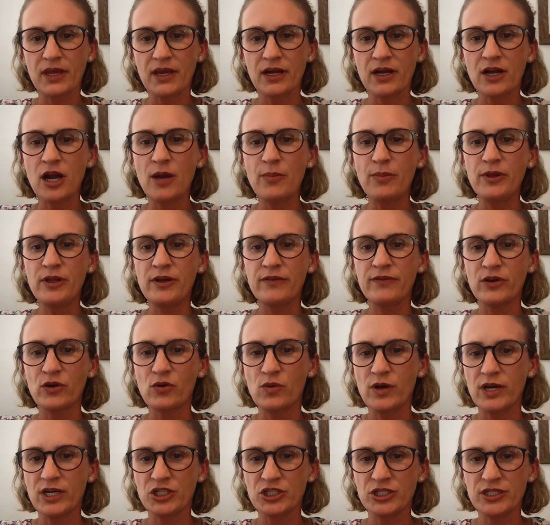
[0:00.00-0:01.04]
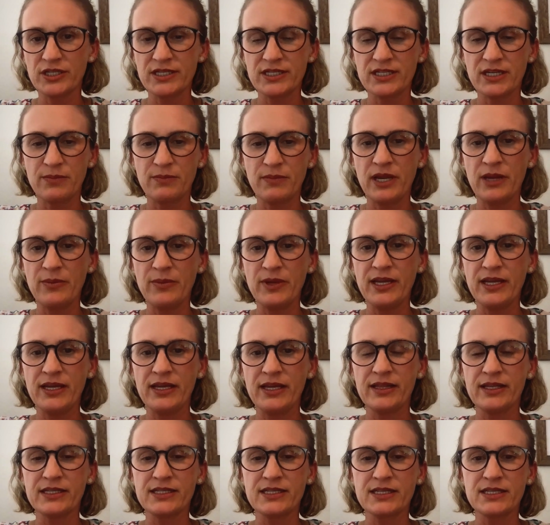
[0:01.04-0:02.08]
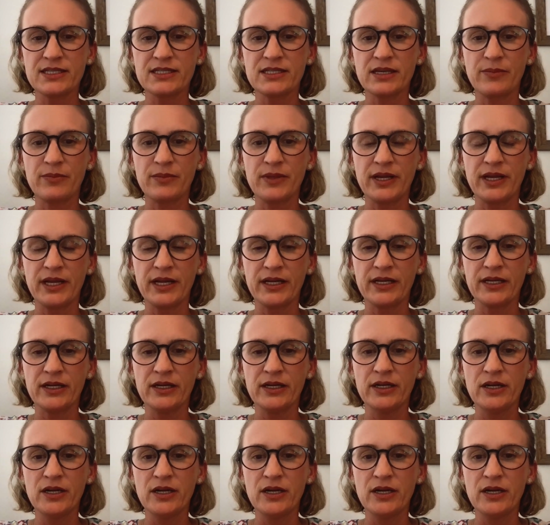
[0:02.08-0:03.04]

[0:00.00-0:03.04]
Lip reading: a couple of the questions, and maybe this is something,